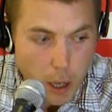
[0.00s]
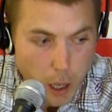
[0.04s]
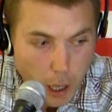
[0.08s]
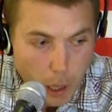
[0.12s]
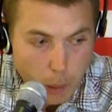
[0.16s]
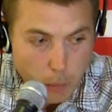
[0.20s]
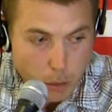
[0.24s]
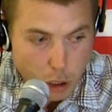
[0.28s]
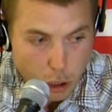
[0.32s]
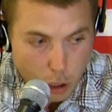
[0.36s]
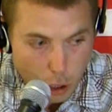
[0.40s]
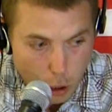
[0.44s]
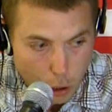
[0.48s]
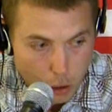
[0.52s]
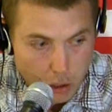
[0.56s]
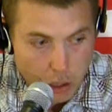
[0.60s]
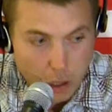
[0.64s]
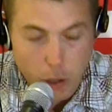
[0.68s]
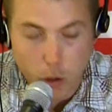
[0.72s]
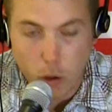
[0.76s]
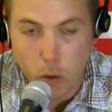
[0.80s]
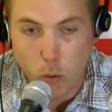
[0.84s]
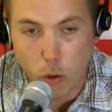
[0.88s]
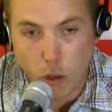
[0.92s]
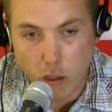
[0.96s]
And I'm sure
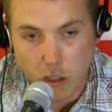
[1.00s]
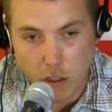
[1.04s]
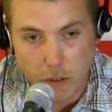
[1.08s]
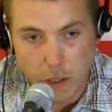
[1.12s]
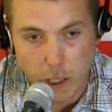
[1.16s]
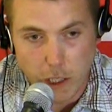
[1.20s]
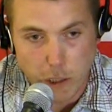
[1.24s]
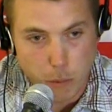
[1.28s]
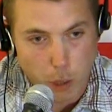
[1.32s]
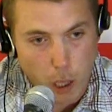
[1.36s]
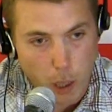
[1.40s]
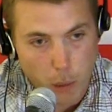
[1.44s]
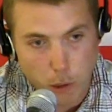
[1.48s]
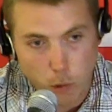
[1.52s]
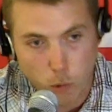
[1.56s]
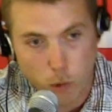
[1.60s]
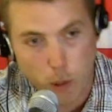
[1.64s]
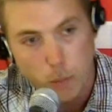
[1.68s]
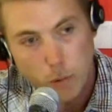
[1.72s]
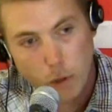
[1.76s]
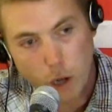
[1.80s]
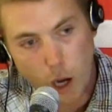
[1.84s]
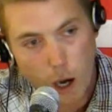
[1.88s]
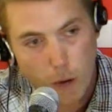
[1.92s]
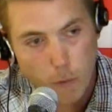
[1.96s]
Theodore Roosevelt's probably
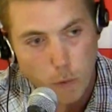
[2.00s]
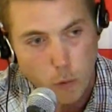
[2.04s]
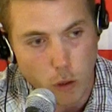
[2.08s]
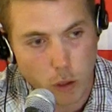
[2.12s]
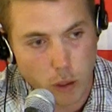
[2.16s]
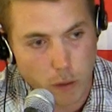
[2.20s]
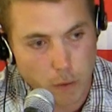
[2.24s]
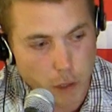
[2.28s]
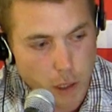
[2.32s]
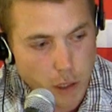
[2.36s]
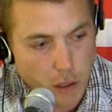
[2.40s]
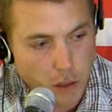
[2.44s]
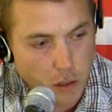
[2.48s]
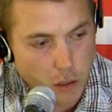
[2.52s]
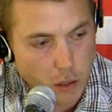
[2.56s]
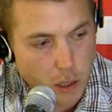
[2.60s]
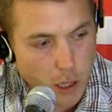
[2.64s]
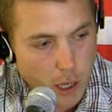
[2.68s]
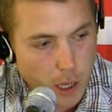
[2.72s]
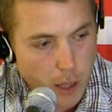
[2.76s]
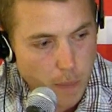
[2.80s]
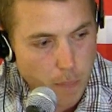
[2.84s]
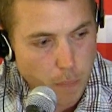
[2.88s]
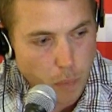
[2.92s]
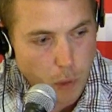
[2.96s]
ripped off one of his
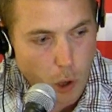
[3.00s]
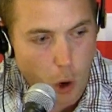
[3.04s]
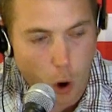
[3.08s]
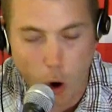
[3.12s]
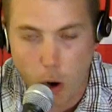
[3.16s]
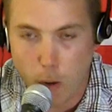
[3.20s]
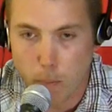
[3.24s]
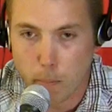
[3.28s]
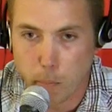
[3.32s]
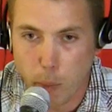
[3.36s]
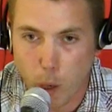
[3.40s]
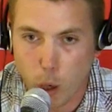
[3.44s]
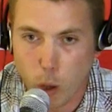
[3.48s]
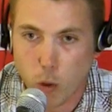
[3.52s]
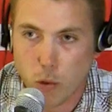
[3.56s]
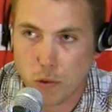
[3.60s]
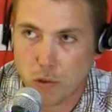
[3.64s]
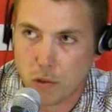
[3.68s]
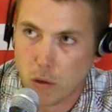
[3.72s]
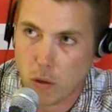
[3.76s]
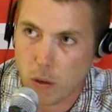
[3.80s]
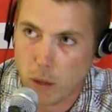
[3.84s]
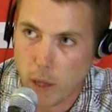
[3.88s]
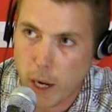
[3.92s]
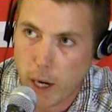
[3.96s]
arm
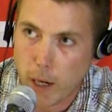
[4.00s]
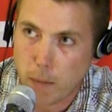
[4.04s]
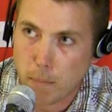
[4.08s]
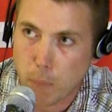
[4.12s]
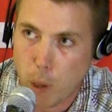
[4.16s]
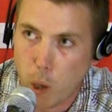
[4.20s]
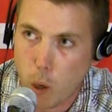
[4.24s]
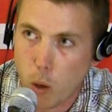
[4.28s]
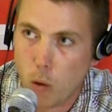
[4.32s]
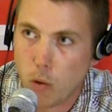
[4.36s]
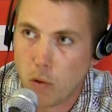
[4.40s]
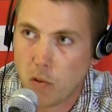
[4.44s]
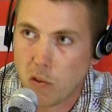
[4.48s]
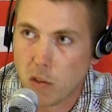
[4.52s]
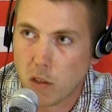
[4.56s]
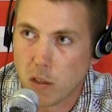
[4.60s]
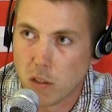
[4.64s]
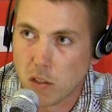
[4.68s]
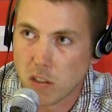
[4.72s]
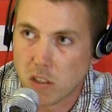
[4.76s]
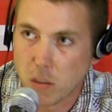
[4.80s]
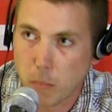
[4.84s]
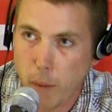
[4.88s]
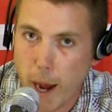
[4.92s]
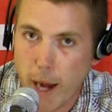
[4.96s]
bones or leg bones and
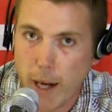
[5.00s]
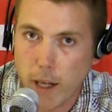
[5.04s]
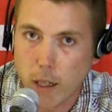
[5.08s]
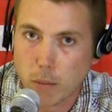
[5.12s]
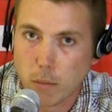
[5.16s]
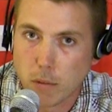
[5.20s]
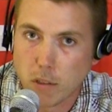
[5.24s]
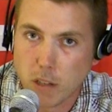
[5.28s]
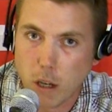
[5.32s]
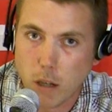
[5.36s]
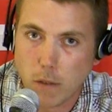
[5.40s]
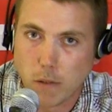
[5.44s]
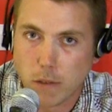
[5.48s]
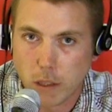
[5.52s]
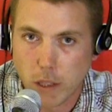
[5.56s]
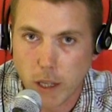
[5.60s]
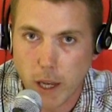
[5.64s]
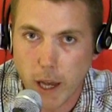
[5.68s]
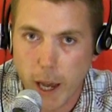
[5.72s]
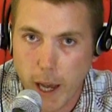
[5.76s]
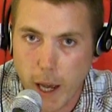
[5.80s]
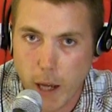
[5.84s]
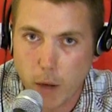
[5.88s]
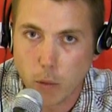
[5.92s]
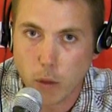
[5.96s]
is smacking himself on
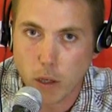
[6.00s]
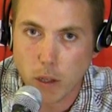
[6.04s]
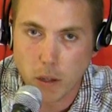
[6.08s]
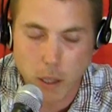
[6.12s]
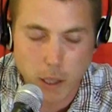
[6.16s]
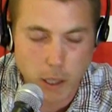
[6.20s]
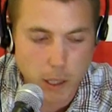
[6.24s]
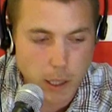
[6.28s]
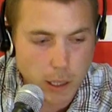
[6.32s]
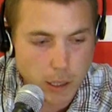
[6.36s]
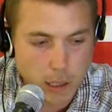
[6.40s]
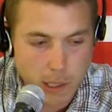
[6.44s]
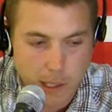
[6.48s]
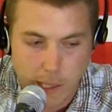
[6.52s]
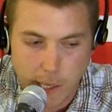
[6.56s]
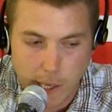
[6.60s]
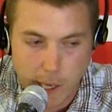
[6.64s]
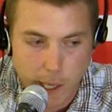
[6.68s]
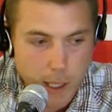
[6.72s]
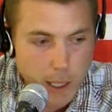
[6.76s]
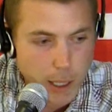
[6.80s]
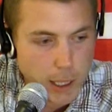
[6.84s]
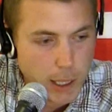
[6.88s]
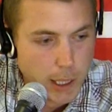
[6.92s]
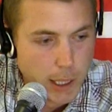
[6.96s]
the head with it because,
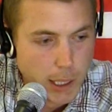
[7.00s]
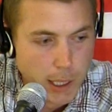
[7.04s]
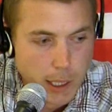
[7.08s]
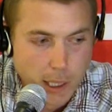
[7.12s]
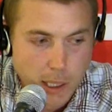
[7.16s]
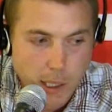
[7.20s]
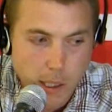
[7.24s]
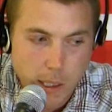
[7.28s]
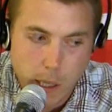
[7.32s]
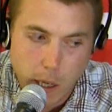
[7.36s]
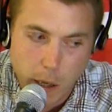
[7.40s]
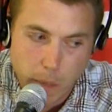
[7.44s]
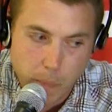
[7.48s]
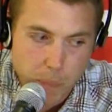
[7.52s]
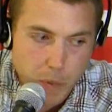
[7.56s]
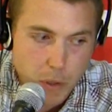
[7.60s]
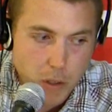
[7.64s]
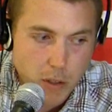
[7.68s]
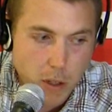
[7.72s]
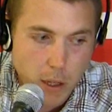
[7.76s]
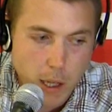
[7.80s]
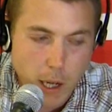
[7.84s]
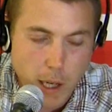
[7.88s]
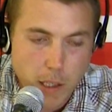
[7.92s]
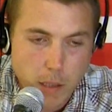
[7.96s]
you know,
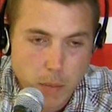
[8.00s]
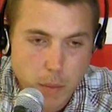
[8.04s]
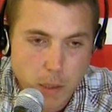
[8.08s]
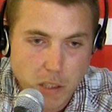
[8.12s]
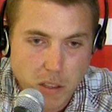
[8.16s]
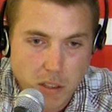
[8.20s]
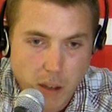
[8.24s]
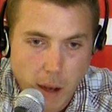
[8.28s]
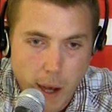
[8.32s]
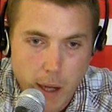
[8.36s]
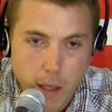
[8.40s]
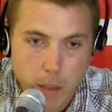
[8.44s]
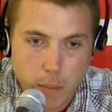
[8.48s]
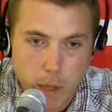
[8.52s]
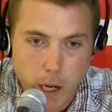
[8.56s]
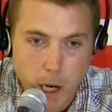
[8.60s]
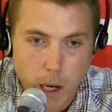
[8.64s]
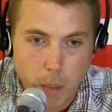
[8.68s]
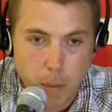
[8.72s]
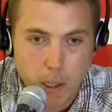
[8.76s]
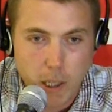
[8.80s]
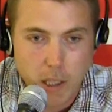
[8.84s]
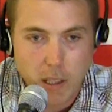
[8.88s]
there's a lot to be sad about.